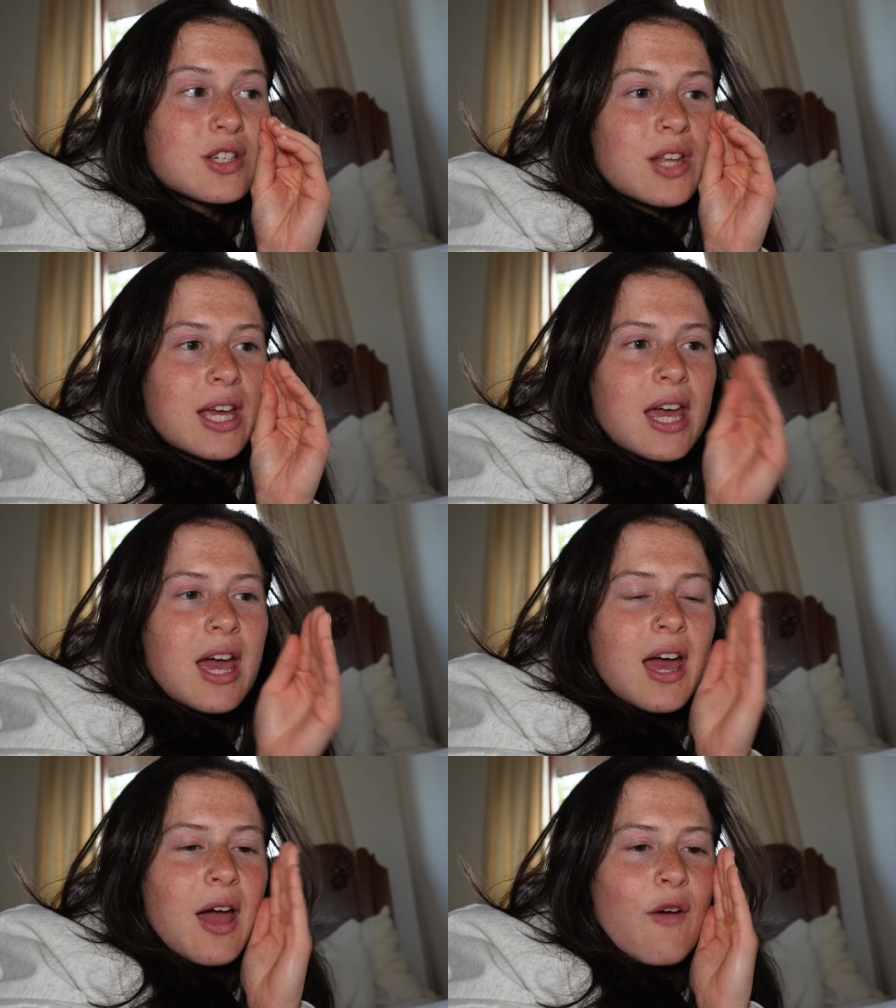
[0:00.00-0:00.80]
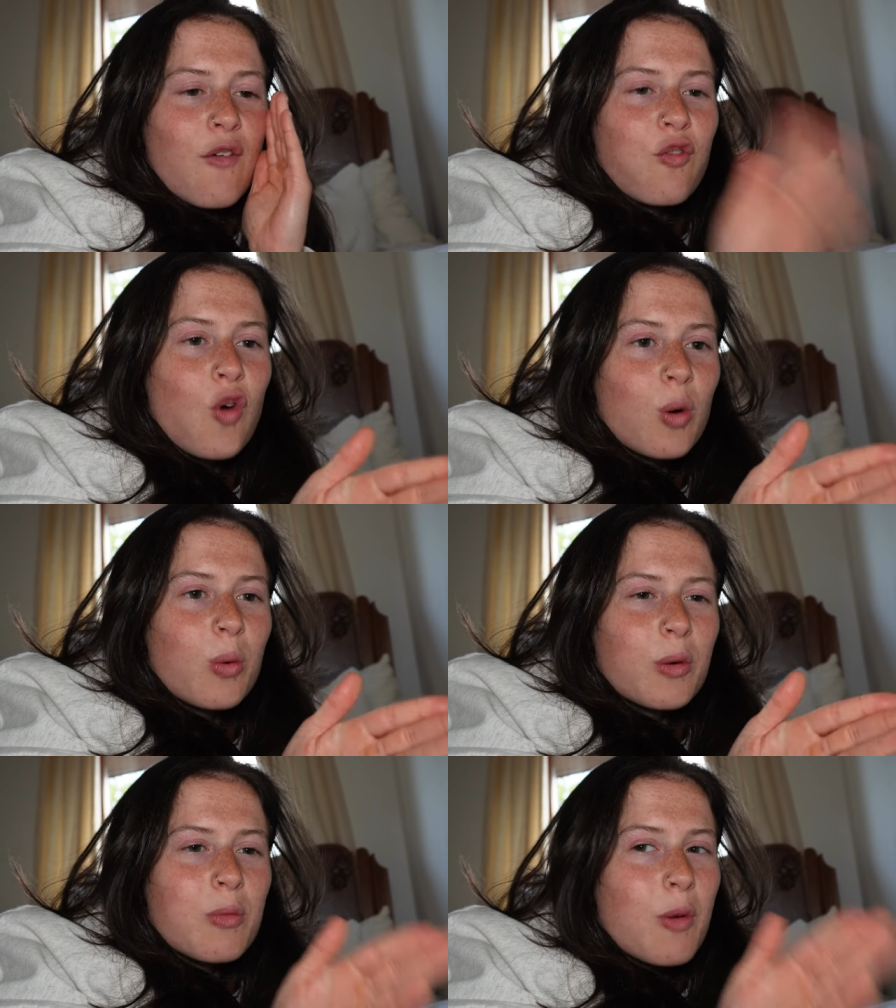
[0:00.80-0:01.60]
you like
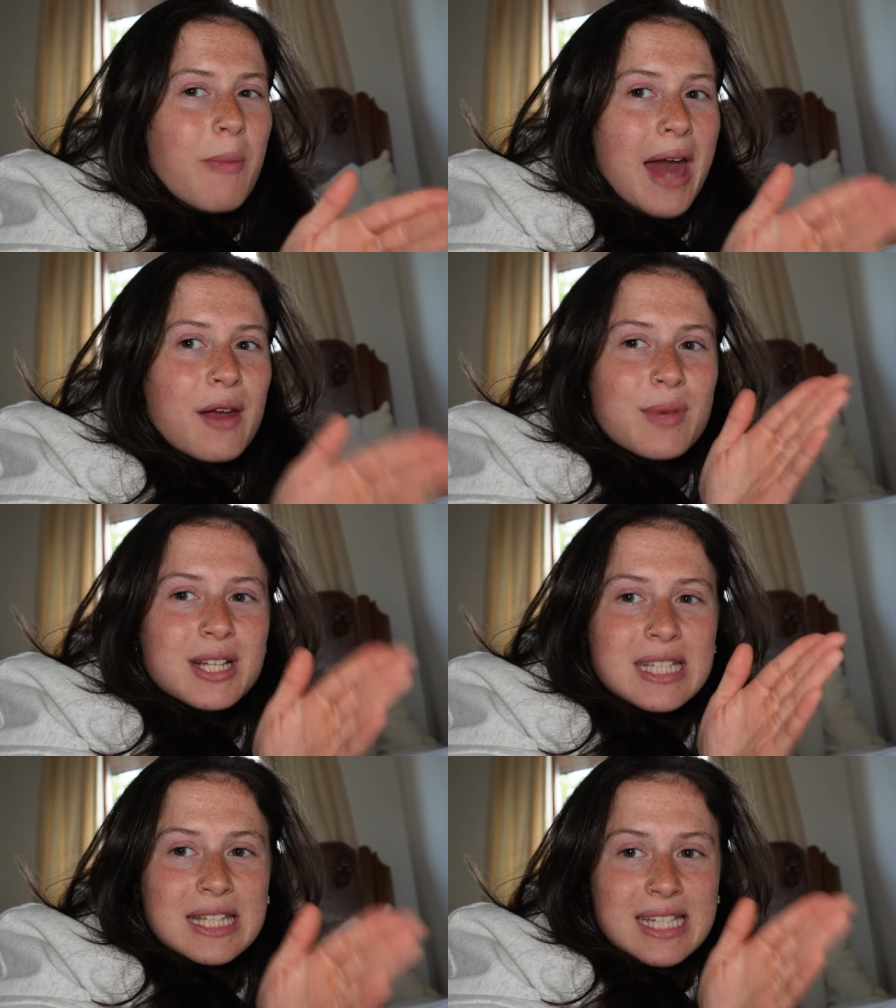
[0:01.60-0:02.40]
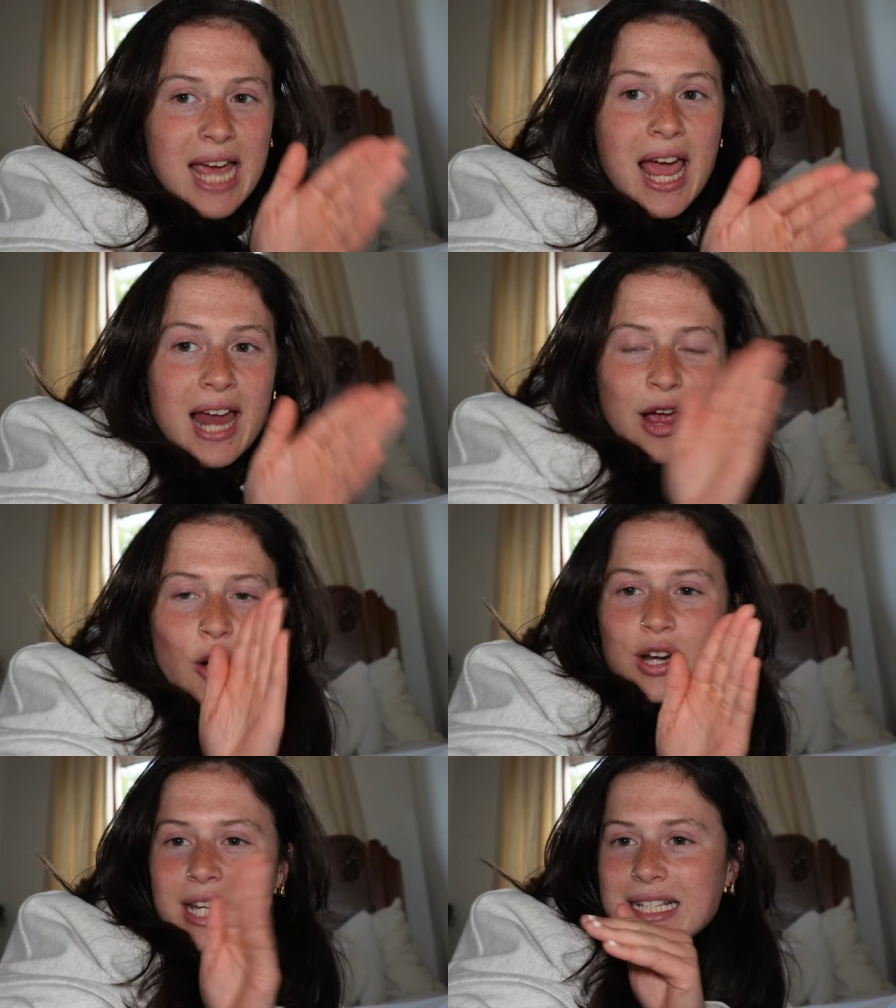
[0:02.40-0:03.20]
forward momentum into the day and I
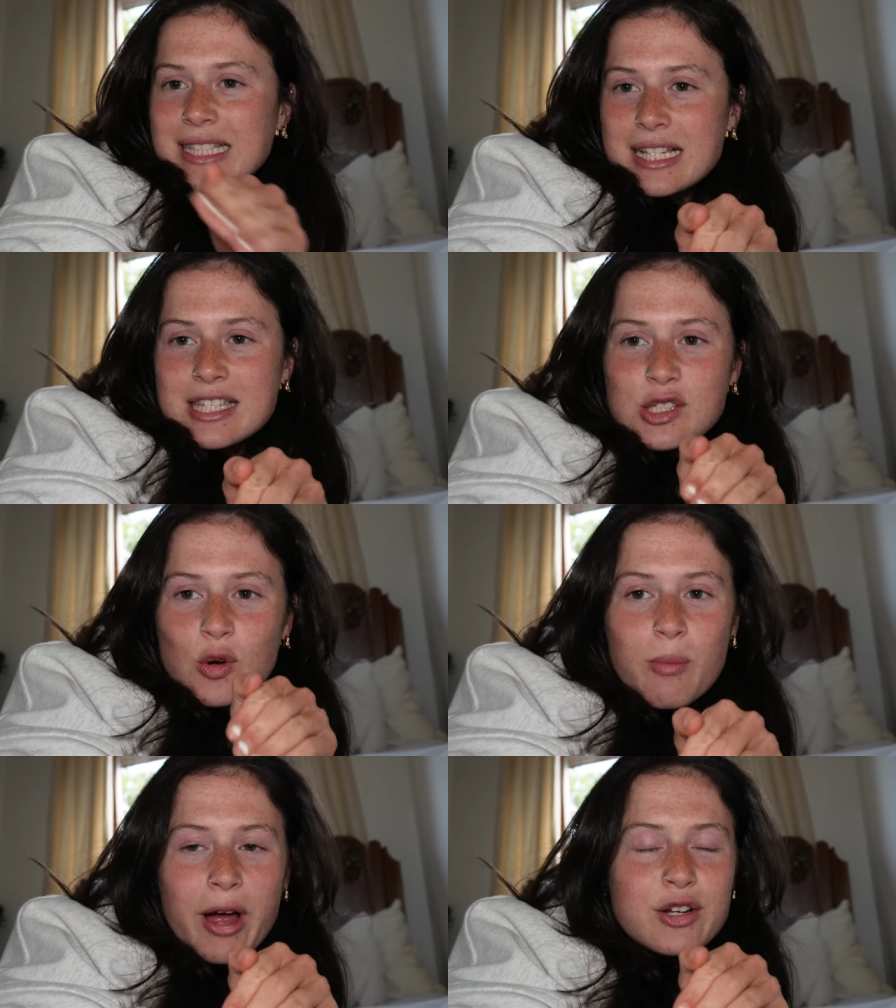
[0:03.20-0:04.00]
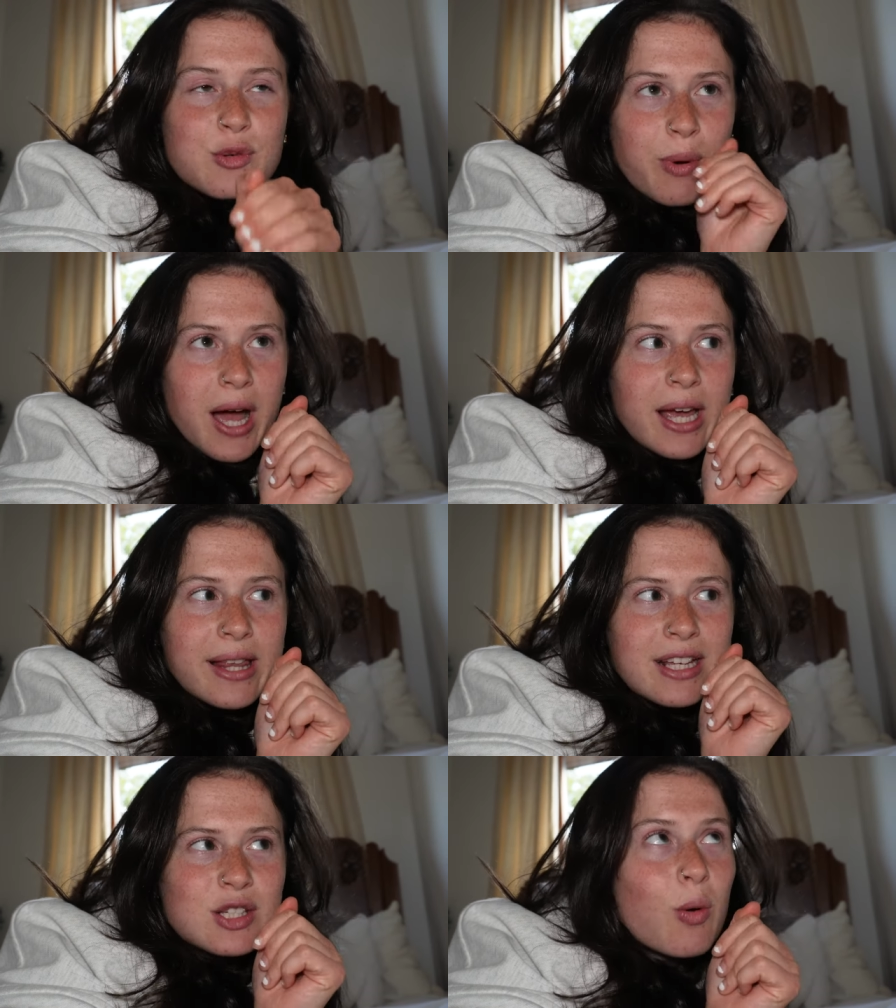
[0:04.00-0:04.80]
already had did so much by
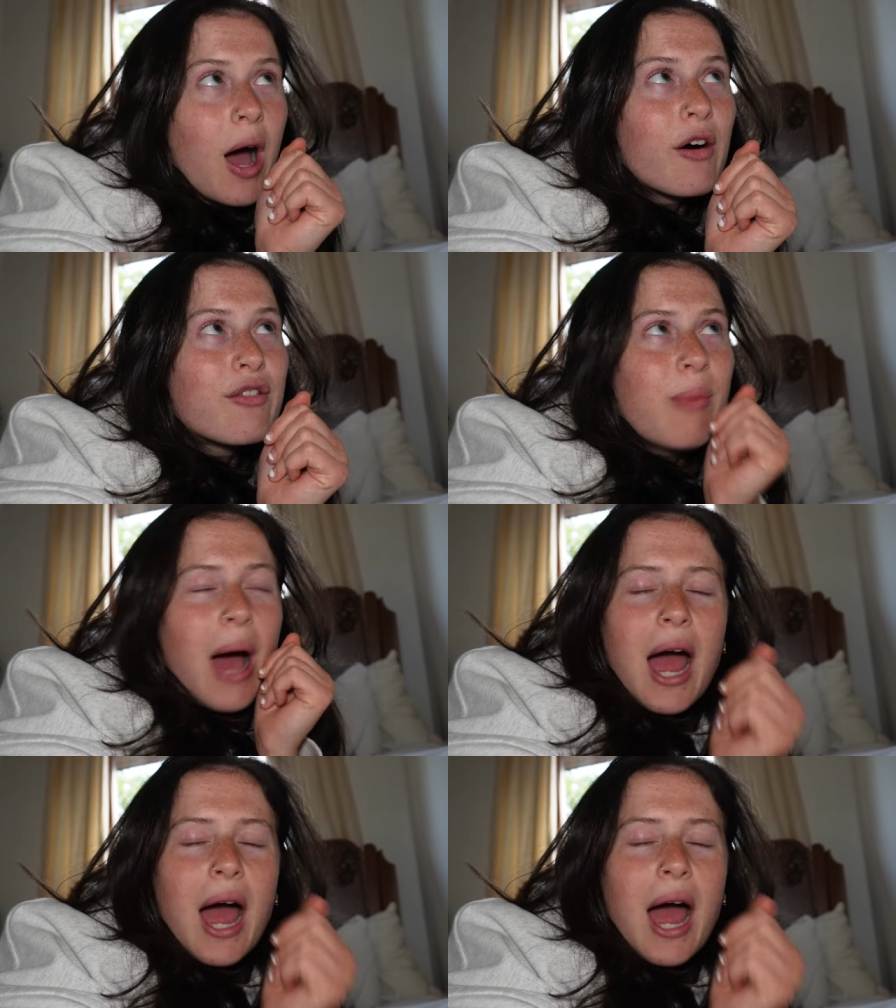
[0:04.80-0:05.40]
like 12.